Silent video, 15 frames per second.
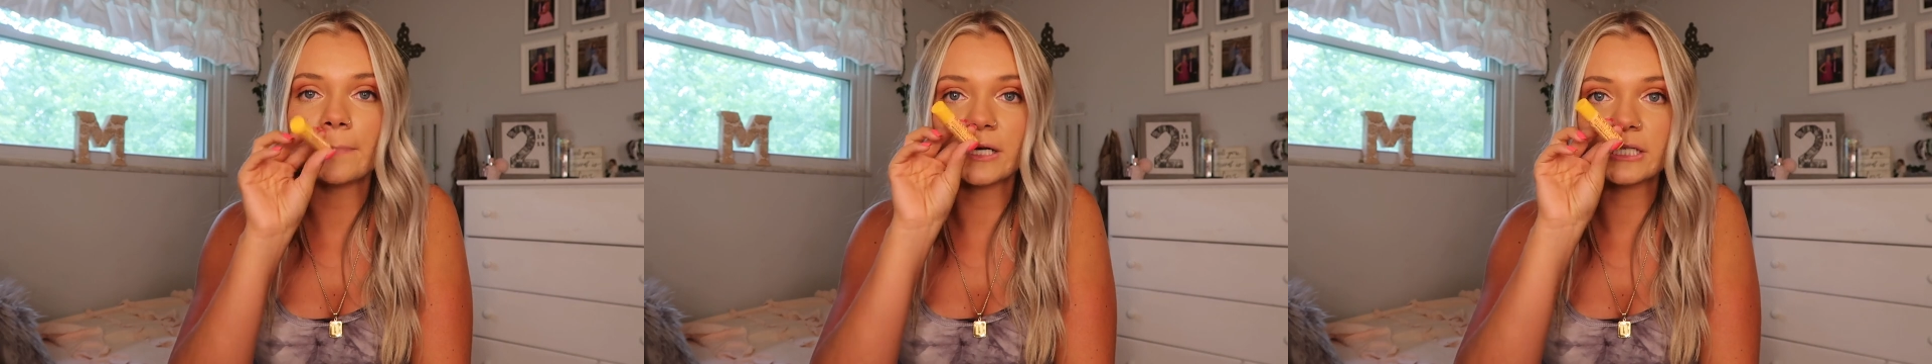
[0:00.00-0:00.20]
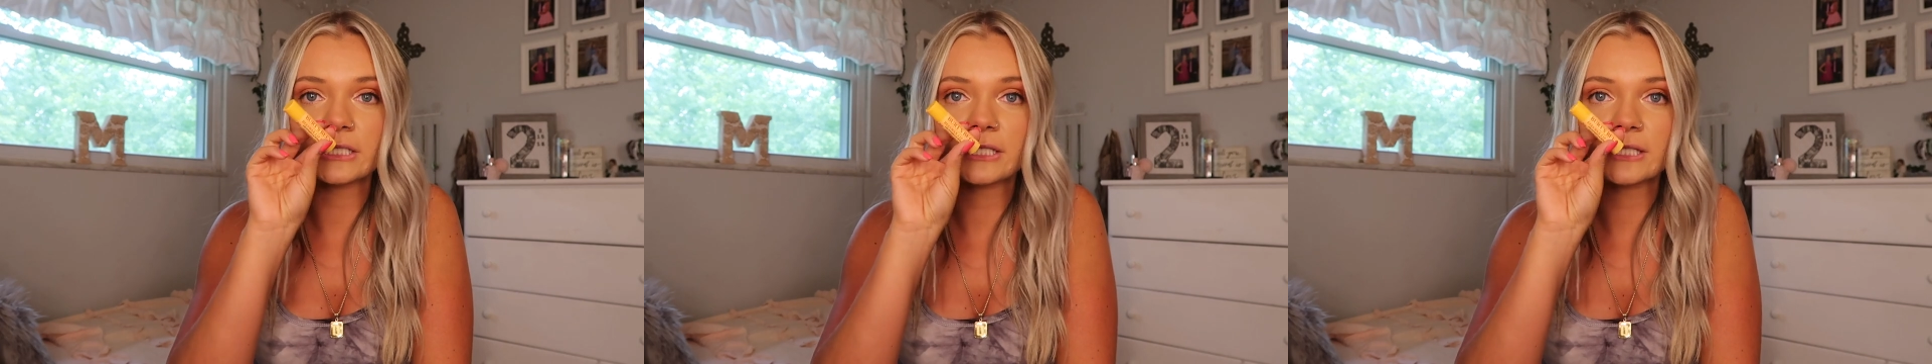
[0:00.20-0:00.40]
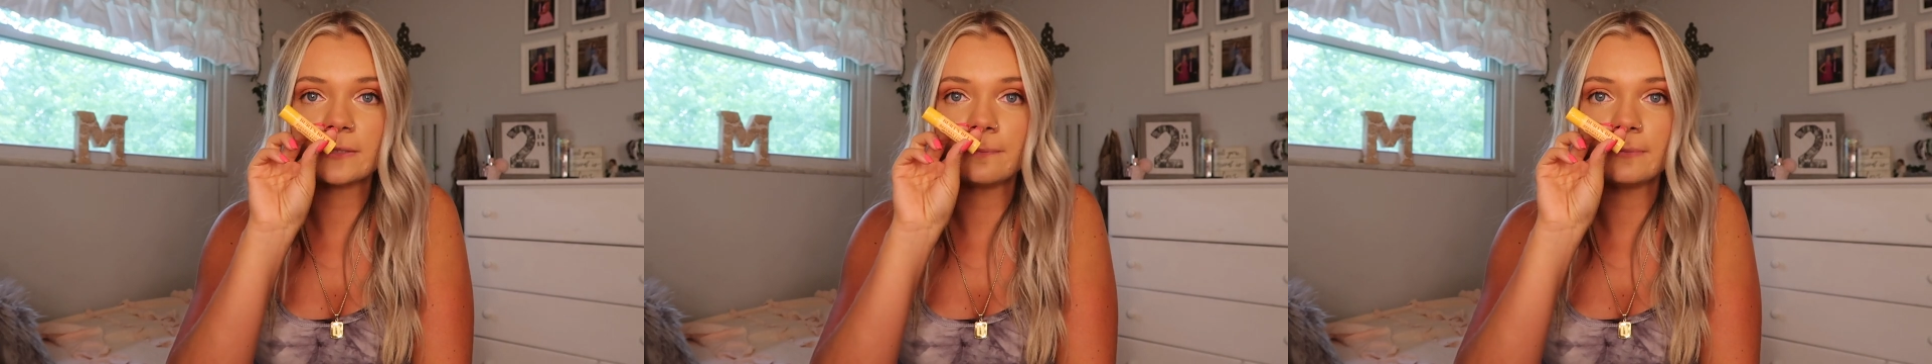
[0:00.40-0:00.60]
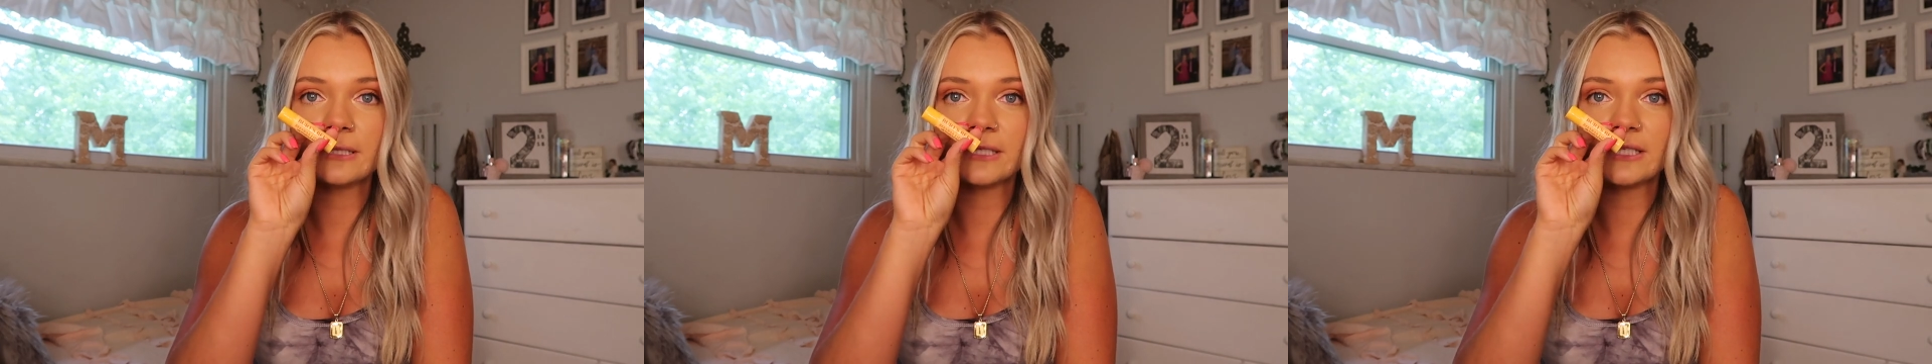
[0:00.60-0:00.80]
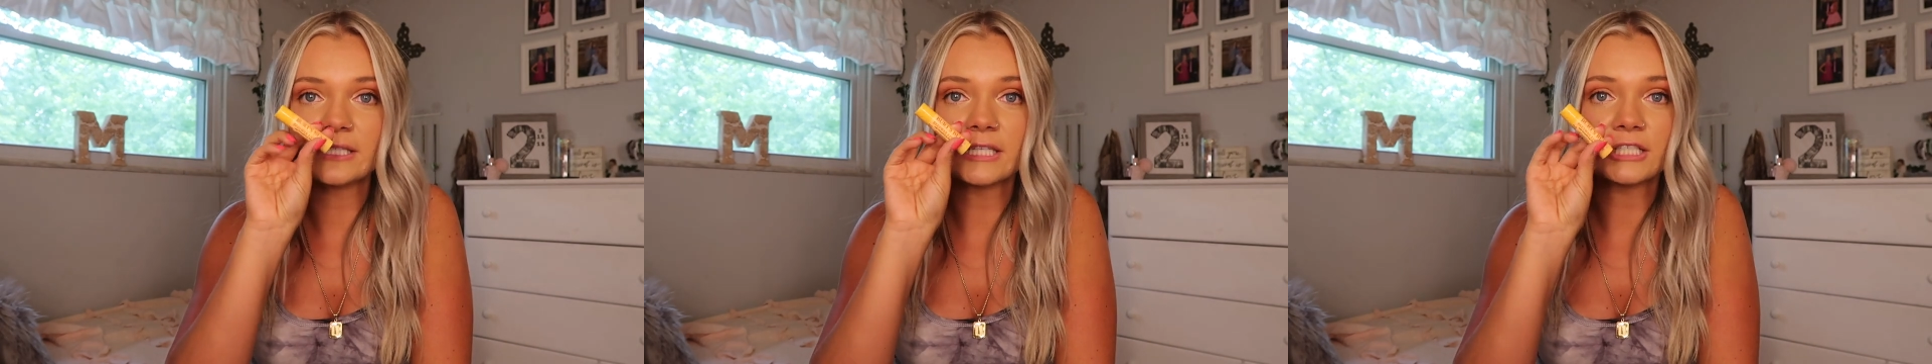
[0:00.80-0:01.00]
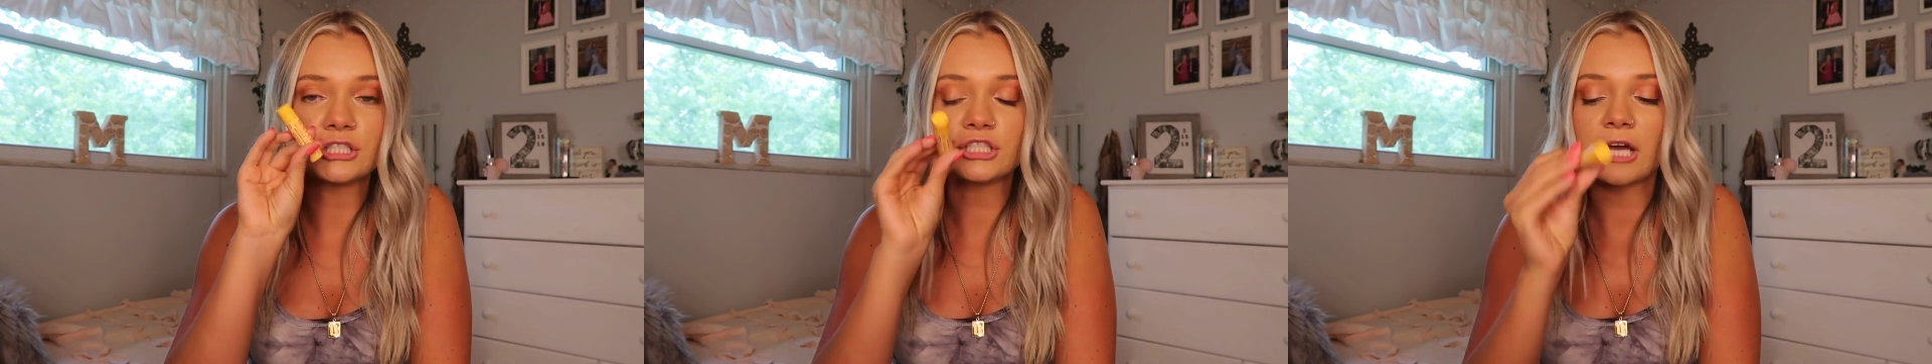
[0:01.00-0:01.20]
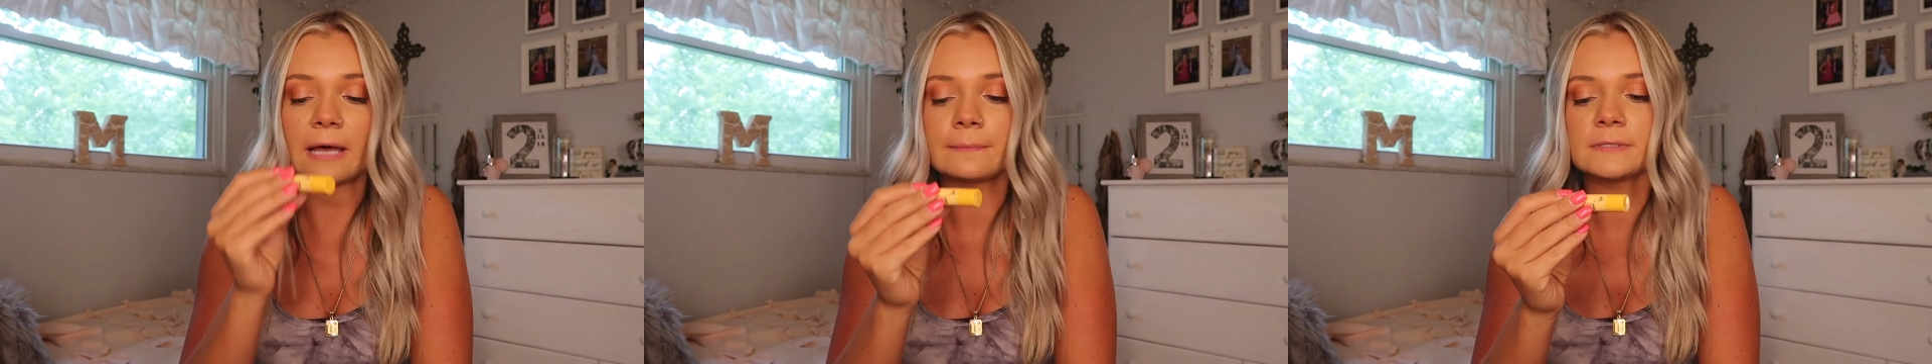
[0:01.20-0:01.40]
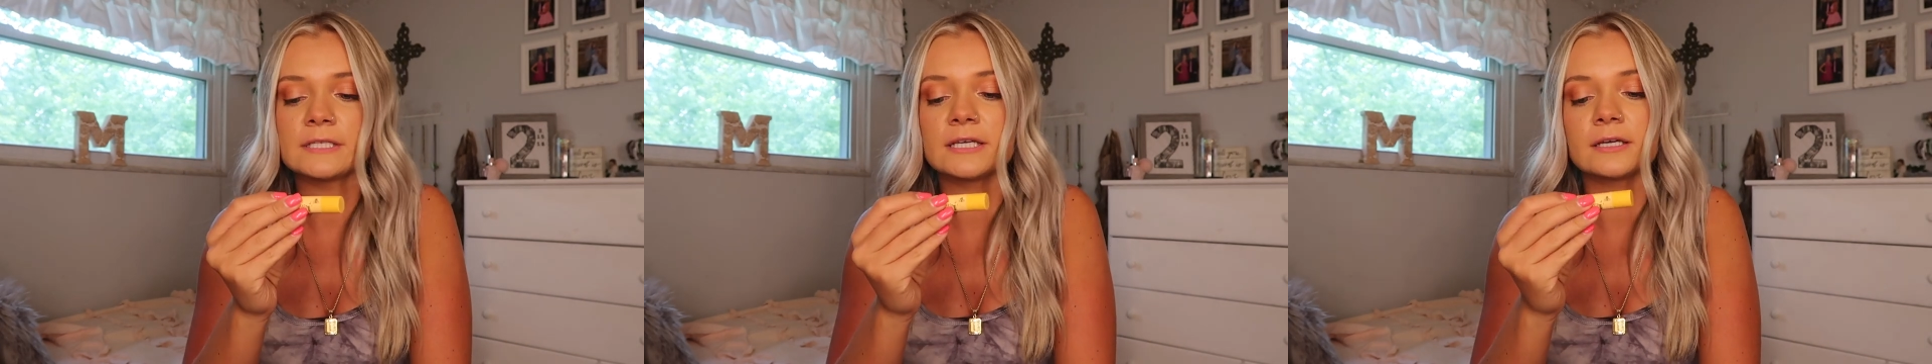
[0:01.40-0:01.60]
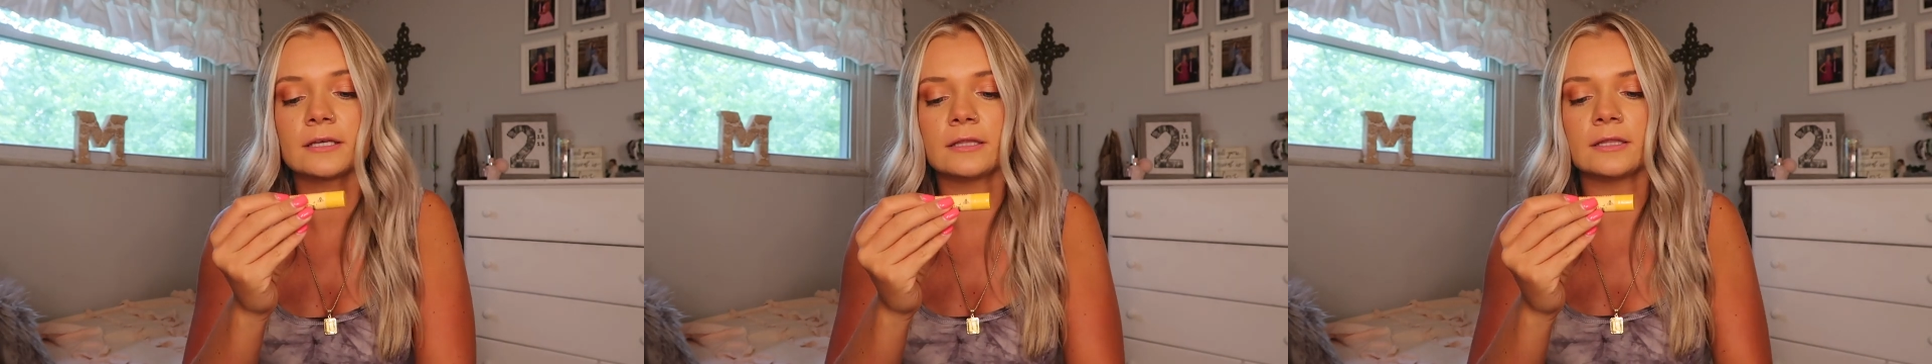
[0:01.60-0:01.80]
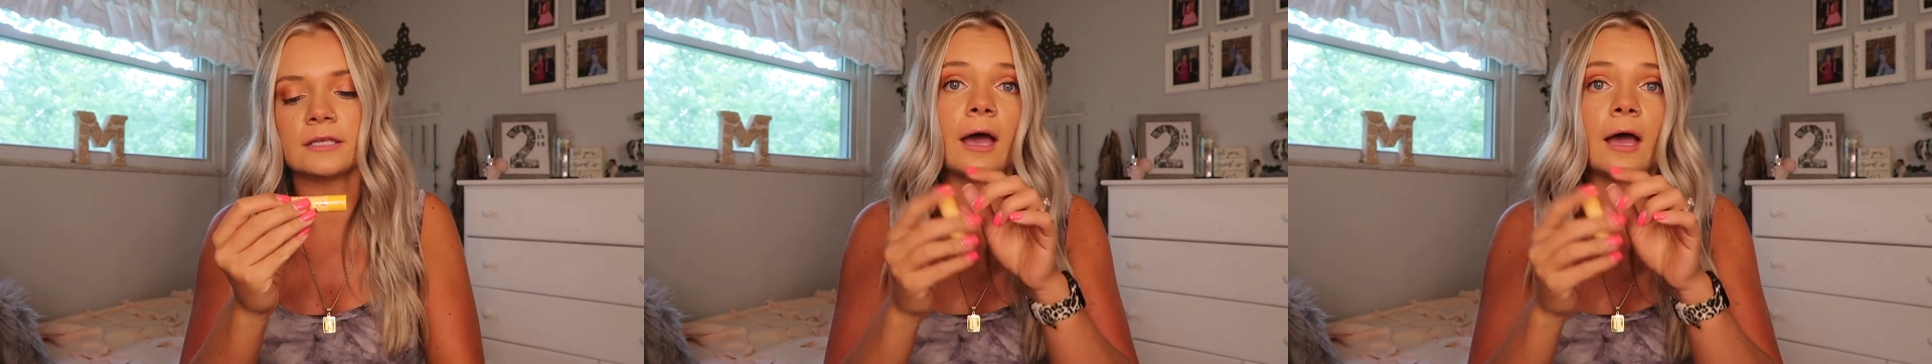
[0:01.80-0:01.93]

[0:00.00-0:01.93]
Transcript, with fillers: Burt's Bees chapstick.